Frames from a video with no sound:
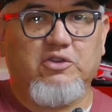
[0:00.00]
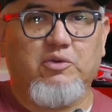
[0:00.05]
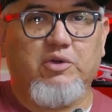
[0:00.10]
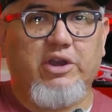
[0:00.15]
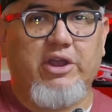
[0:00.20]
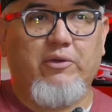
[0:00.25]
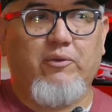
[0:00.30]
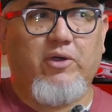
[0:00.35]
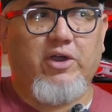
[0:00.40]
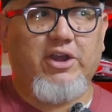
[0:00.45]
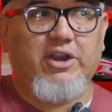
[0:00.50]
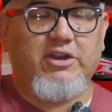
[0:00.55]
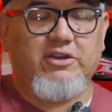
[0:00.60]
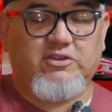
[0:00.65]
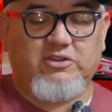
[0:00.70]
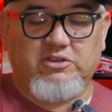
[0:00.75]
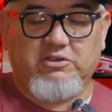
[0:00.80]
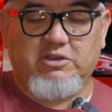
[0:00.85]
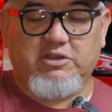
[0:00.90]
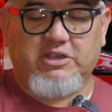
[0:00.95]
what I wanted
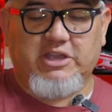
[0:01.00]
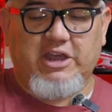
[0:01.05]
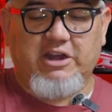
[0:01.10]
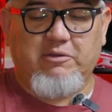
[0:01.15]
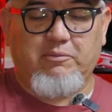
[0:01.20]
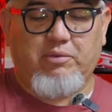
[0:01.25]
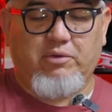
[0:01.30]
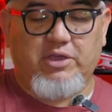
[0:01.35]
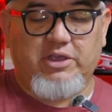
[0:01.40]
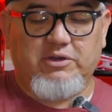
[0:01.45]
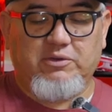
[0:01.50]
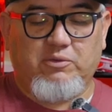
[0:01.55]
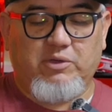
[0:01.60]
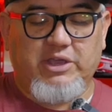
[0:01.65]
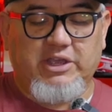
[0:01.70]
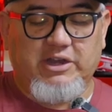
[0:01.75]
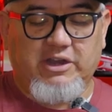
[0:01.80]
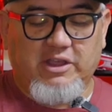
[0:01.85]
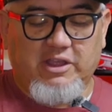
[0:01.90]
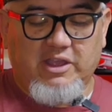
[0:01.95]
to. It kind of point and
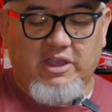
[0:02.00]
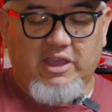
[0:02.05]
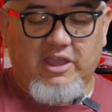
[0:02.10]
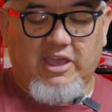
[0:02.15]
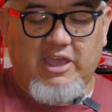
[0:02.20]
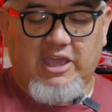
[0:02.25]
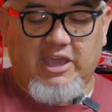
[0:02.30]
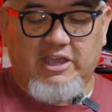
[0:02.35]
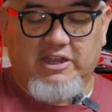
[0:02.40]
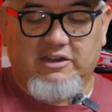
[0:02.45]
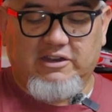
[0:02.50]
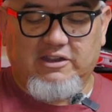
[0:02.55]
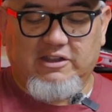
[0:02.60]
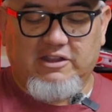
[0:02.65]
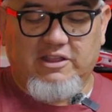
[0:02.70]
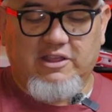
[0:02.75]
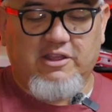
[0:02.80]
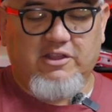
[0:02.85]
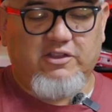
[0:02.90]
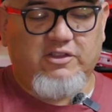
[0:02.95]
went. And
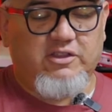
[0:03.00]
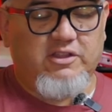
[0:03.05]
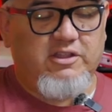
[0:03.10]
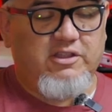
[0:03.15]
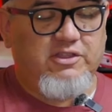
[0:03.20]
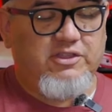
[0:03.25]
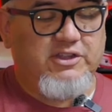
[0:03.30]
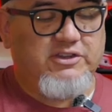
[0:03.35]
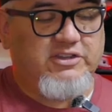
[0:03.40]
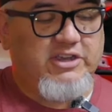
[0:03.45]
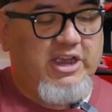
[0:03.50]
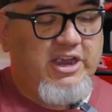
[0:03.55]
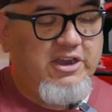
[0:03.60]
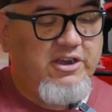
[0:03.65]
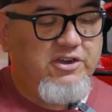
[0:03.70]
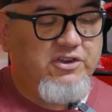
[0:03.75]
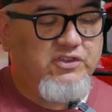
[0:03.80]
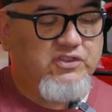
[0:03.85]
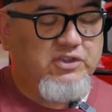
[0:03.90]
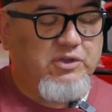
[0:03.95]
the
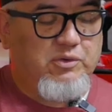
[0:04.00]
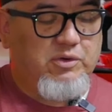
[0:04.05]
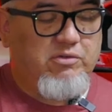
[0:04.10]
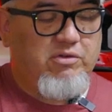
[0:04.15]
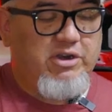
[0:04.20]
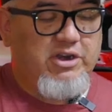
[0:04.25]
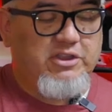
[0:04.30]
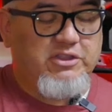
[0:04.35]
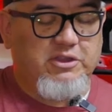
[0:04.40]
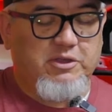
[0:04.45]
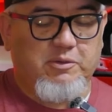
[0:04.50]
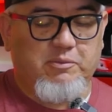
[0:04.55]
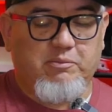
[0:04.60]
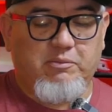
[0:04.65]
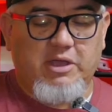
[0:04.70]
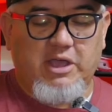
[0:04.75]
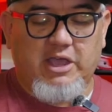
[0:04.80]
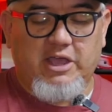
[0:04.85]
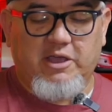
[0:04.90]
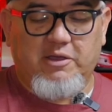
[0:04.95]
tires, so we're running the
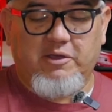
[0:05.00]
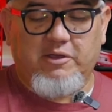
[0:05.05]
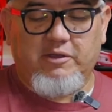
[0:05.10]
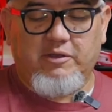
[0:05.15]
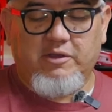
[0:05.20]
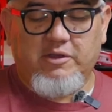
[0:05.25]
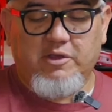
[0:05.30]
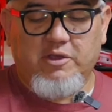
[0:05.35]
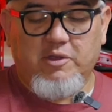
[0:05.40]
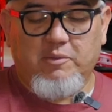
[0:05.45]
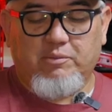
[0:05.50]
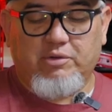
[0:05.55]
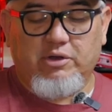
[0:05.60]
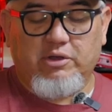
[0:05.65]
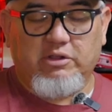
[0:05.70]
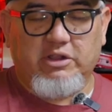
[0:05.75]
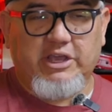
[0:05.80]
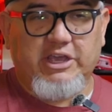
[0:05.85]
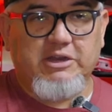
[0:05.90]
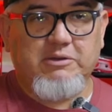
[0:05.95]

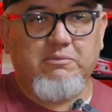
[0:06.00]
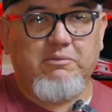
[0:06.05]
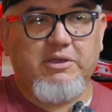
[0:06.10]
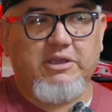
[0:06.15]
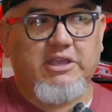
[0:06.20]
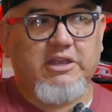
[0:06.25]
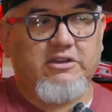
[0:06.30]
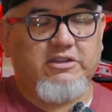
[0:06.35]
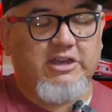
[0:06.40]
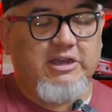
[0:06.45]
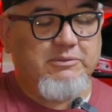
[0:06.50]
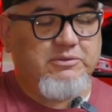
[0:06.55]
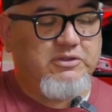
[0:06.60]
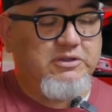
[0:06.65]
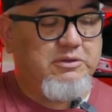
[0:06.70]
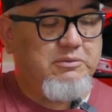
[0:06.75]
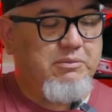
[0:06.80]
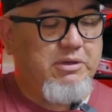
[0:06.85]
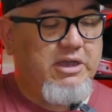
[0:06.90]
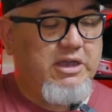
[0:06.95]
Proline Mickey
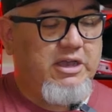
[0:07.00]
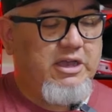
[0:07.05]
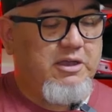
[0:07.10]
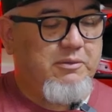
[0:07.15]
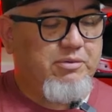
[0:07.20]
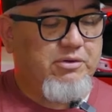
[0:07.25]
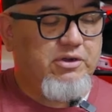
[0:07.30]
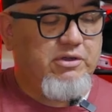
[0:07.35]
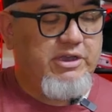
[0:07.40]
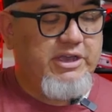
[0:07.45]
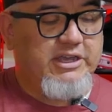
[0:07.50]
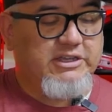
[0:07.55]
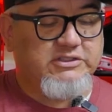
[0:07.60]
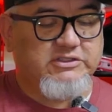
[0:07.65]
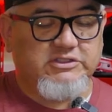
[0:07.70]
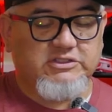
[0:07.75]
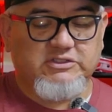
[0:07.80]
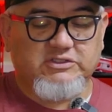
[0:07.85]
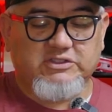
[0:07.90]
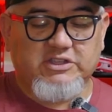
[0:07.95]
Thompson Baja Pro
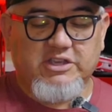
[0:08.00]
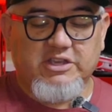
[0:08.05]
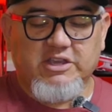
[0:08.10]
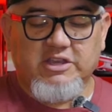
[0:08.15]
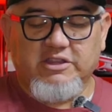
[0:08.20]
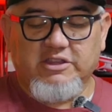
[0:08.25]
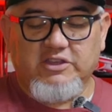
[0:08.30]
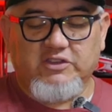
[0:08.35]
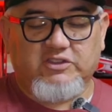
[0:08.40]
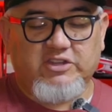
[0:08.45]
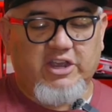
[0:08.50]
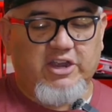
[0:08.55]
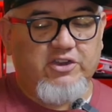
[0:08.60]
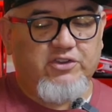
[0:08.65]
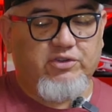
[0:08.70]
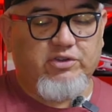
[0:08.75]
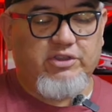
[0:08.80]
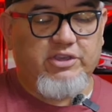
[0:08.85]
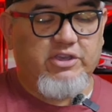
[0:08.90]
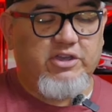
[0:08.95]
X's. These tires
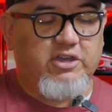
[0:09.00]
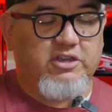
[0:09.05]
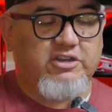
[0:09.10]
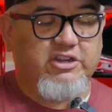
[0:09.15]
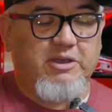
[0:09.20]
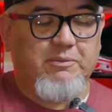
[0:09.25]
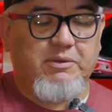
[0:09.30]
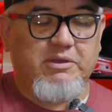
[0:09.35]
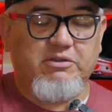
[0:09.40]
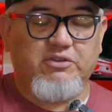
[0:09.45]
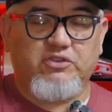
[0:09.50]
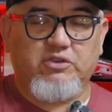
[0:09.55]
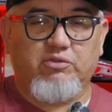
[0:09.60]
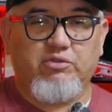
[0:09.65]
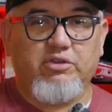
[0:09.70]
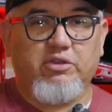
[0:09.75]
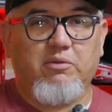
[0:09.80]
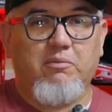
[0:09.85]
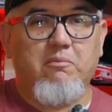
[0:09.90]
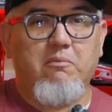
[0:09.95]
really hooked up. It was a
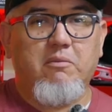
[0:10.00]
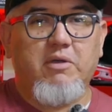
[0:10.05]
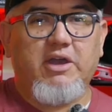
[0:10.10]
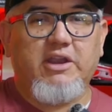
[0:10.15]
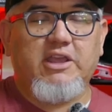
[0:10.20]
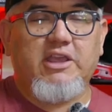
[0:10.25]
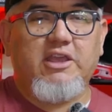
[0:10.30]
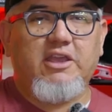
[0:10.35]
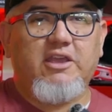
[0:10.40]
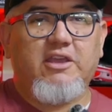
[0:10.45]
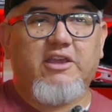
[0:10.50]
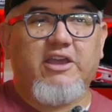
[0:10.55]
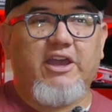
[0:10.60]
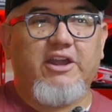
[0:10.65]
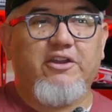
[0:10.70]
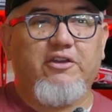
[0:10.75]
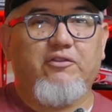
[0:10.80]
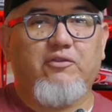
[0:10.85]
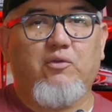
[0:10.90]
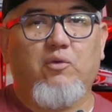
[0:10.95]
real muddy,
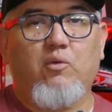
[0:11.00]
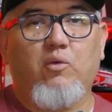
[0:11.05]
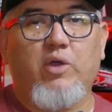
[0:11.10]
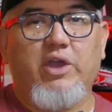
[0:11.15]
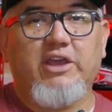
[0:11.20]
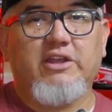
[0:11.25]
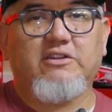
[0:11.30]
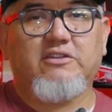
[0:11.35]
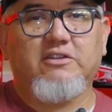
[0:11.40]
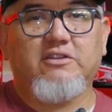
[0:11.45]
kind of wet